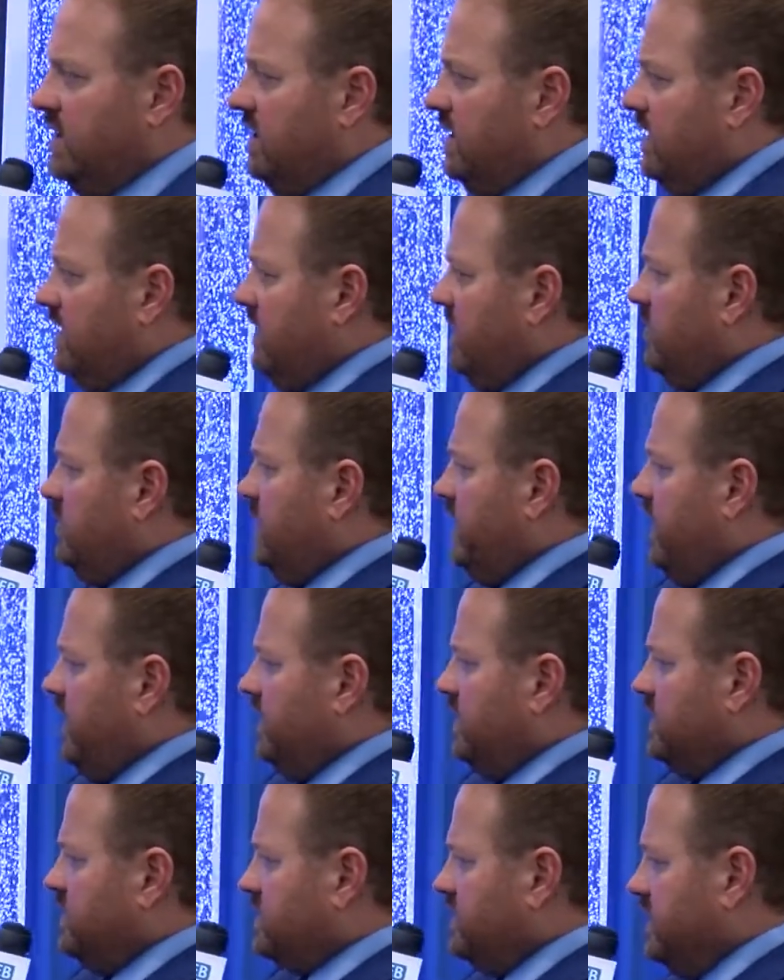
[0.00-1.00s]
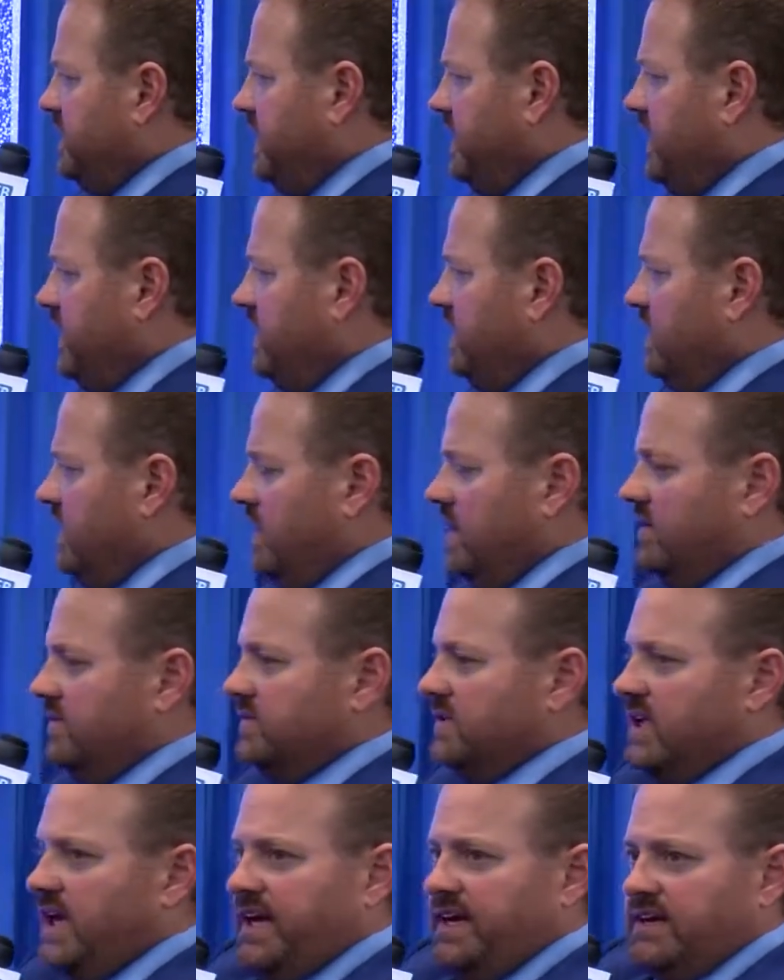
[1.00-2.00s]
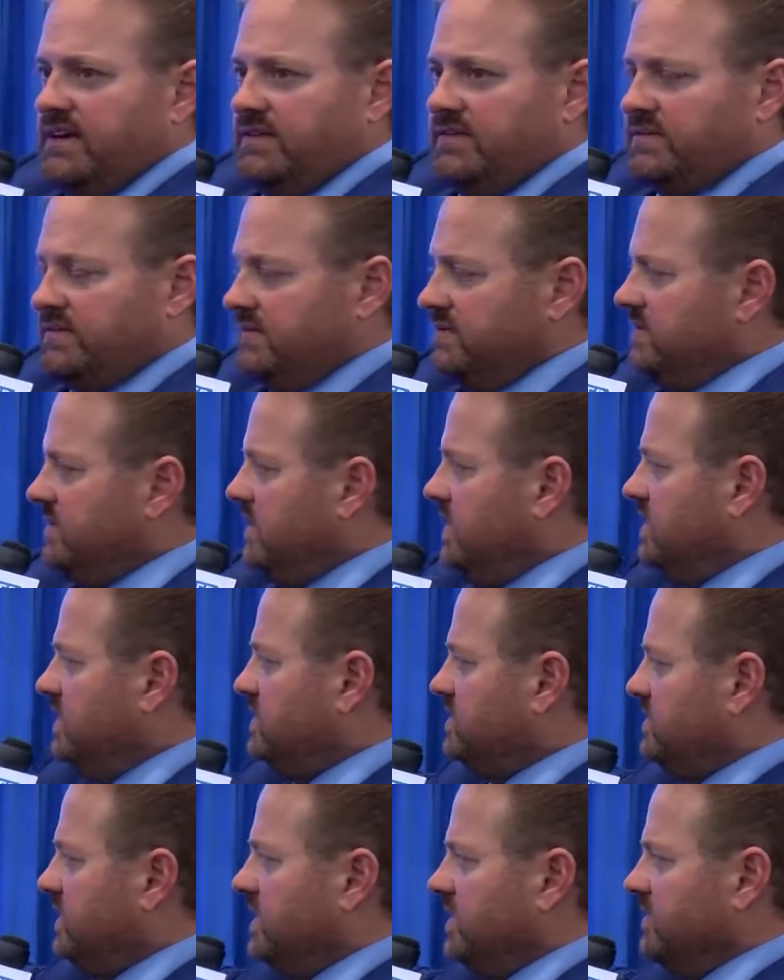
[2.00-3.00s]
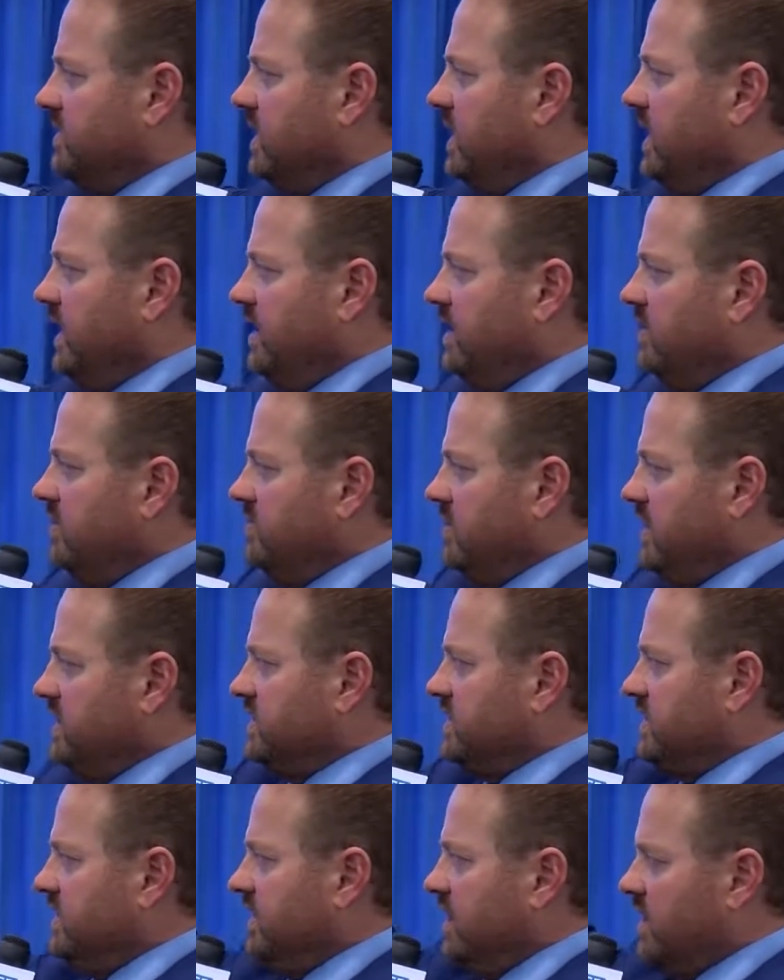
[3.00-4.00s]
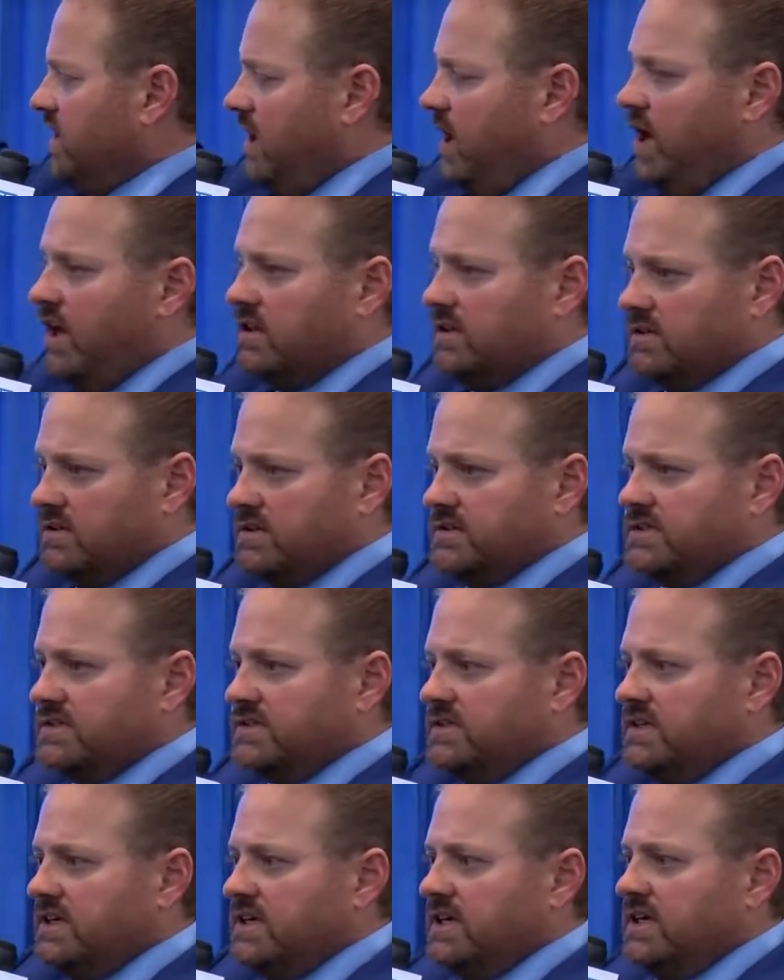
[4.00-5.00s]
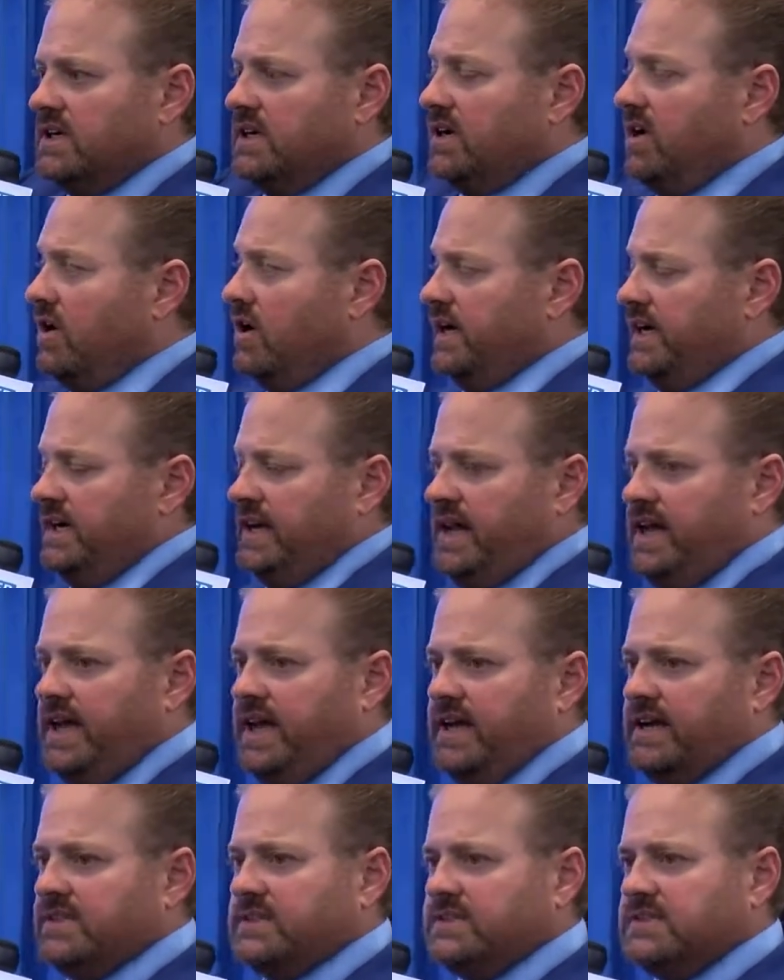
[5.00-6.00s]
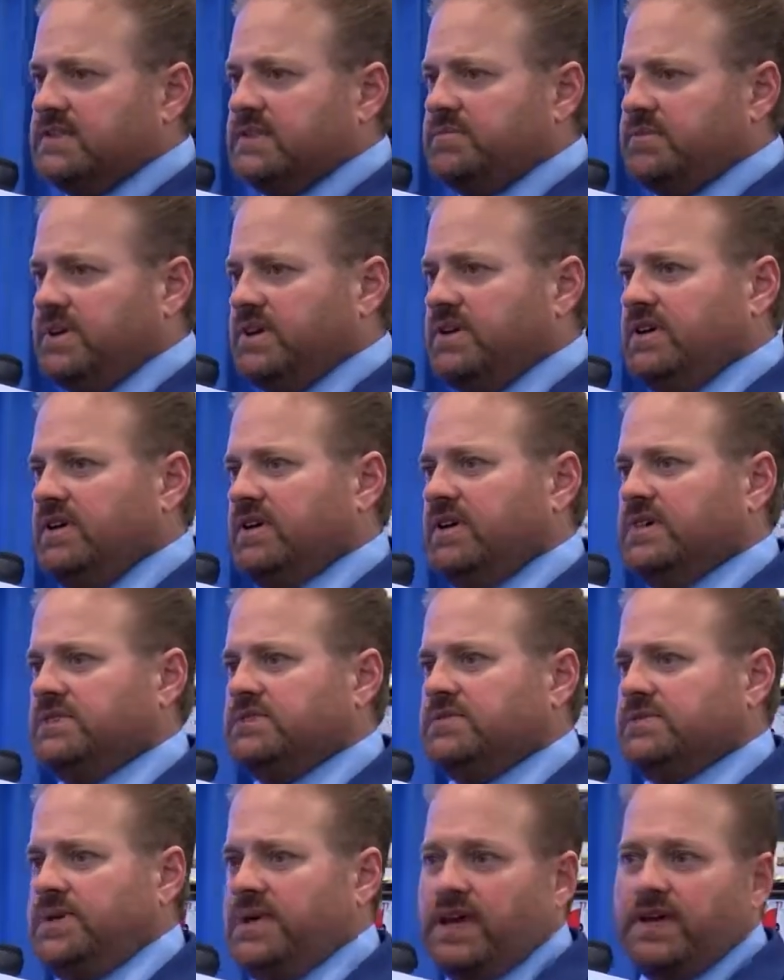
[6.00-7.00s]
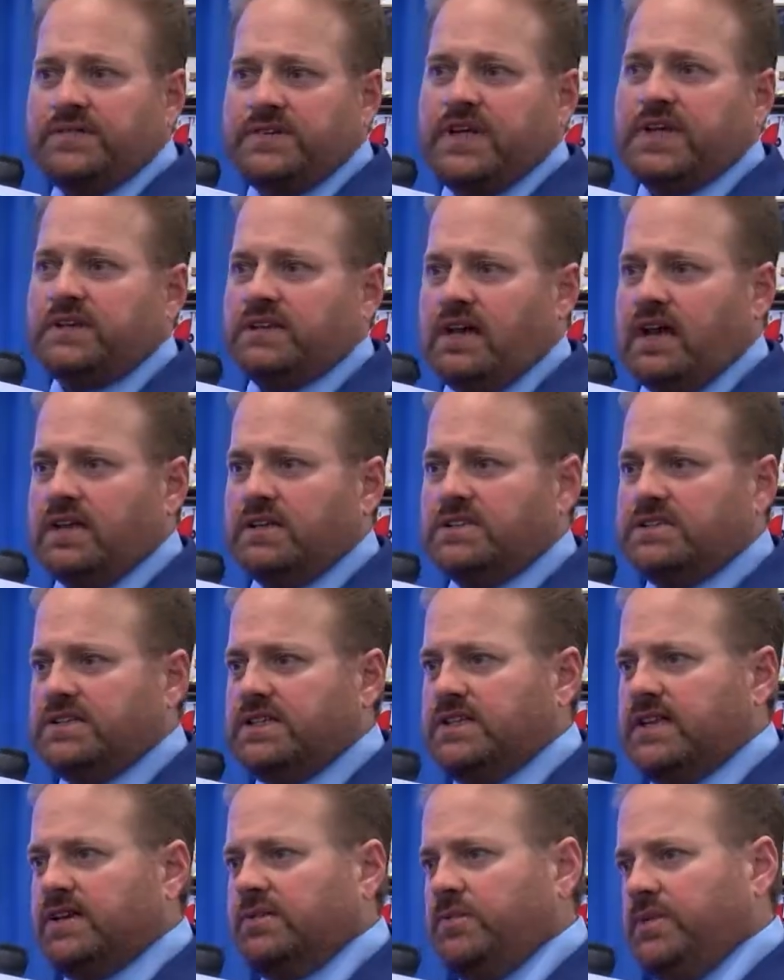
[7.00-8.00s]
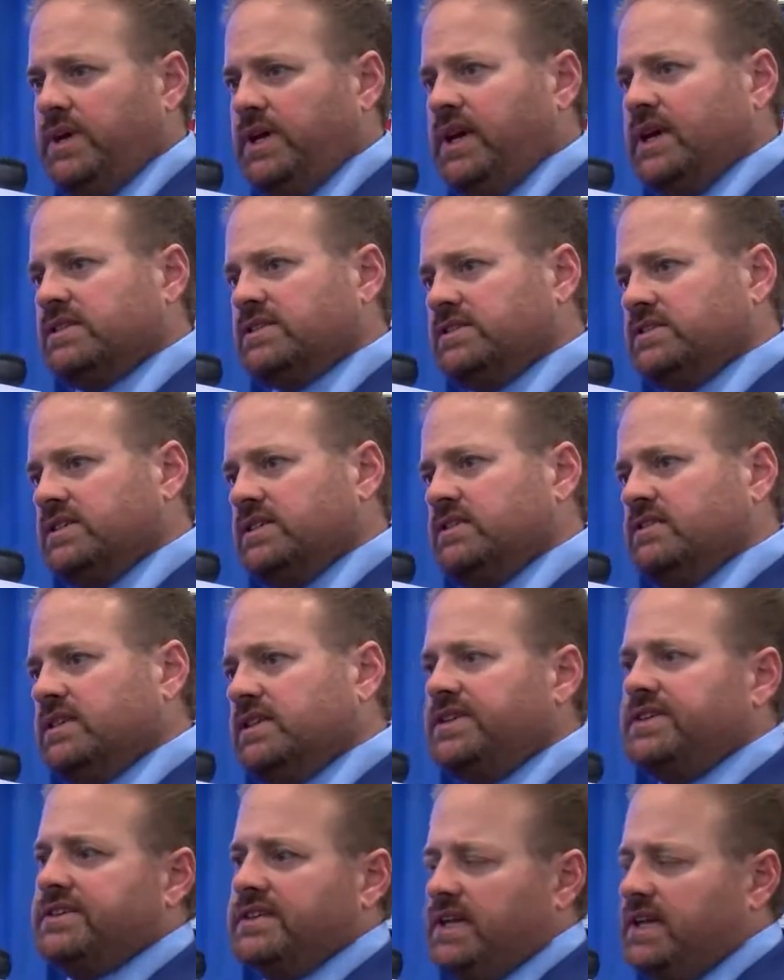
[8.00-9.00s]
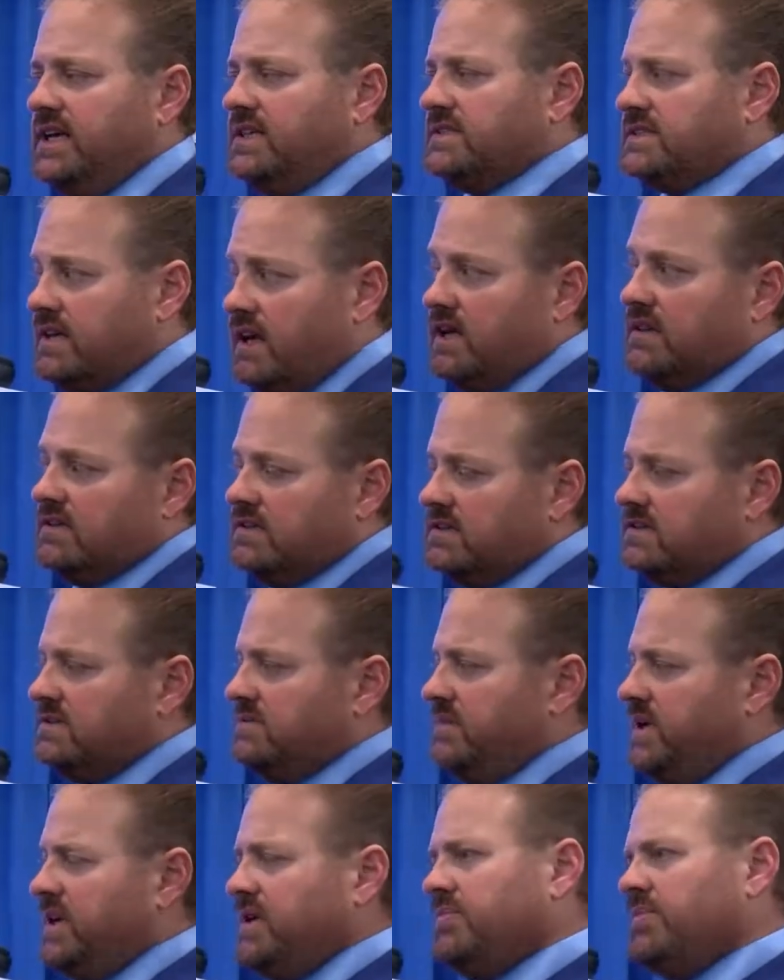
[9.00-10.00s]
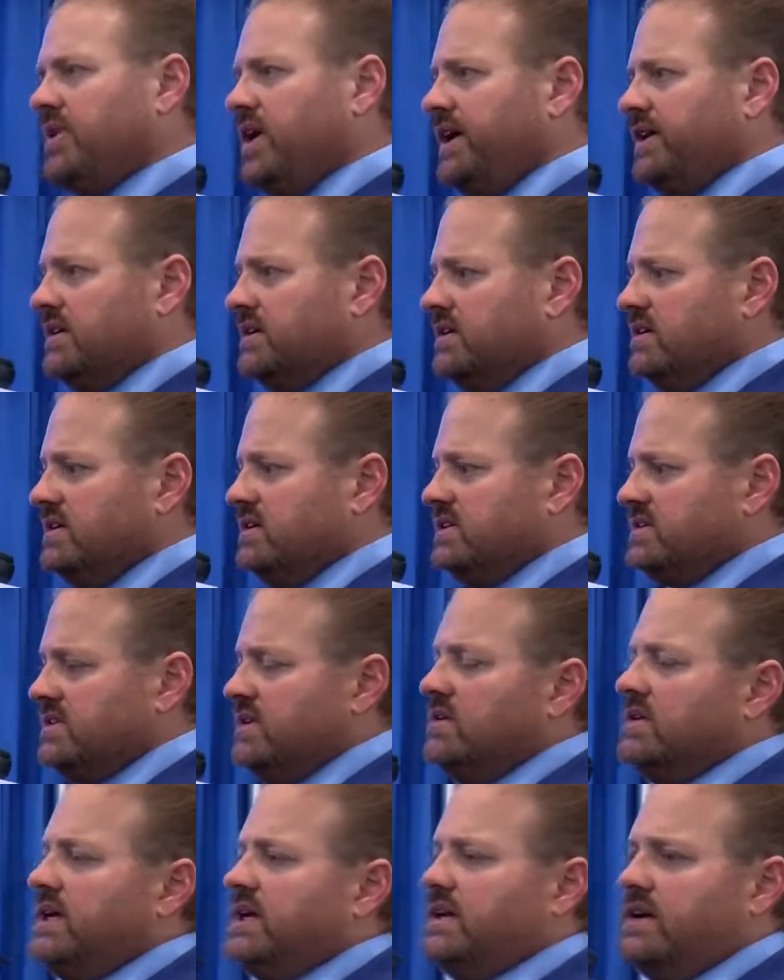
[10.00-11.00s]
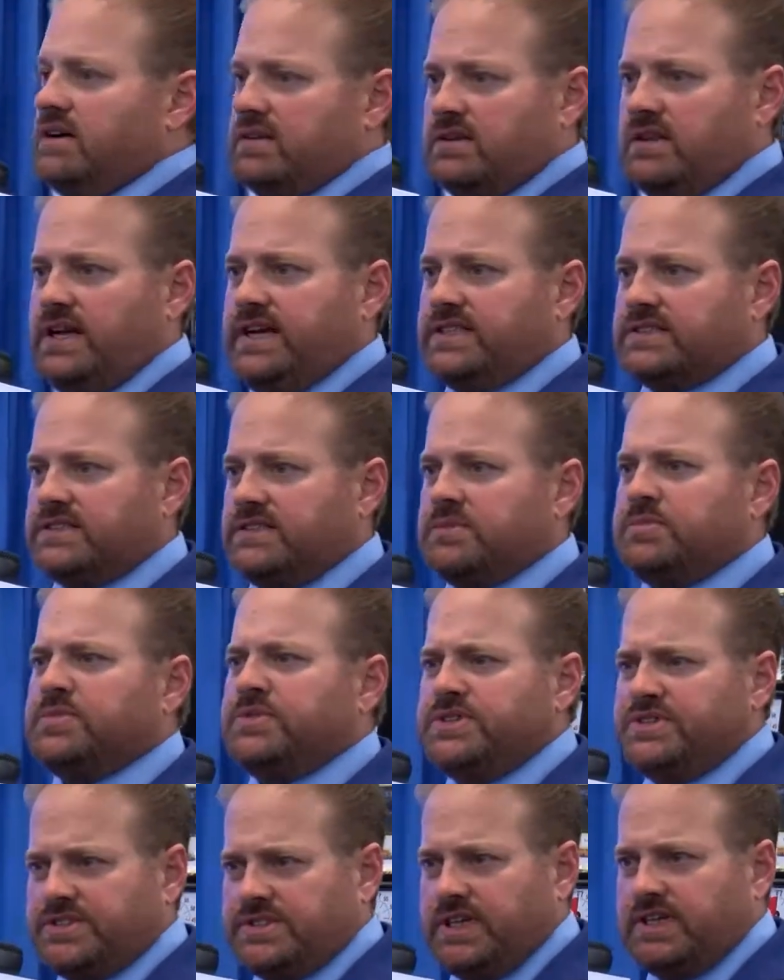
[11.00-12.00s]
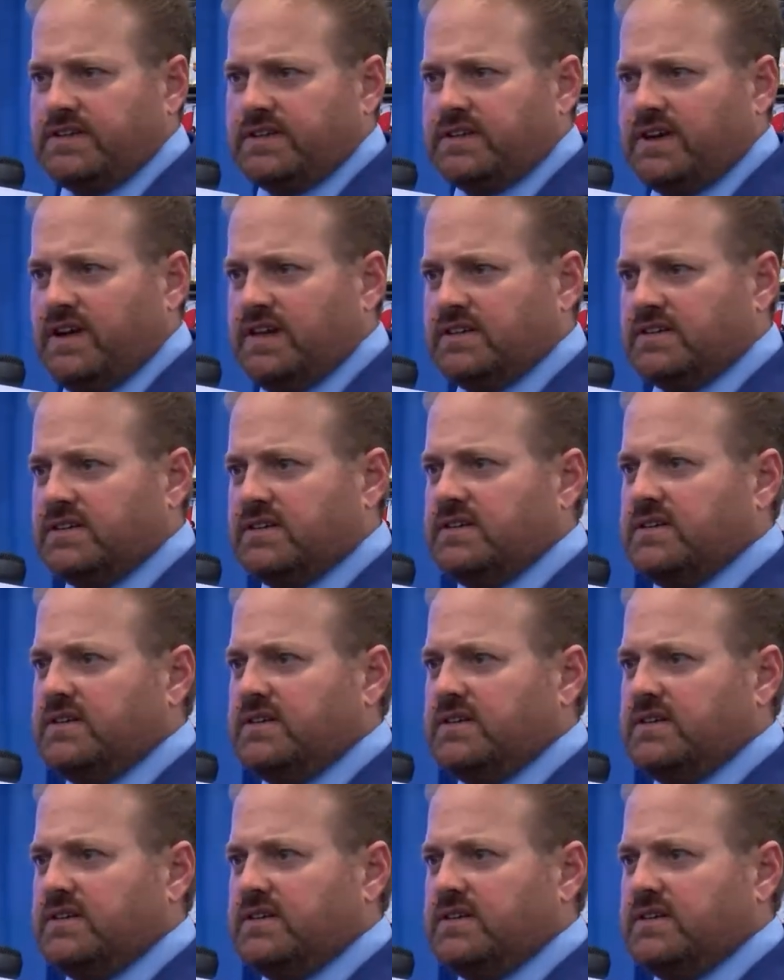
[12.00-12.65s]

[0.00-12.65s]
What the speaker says: Then we have the tree of light. The tree of light, basically the colors are enhanced because we have technology that we actually linear enhance colors and make it brighter so that our clients can appreciate the color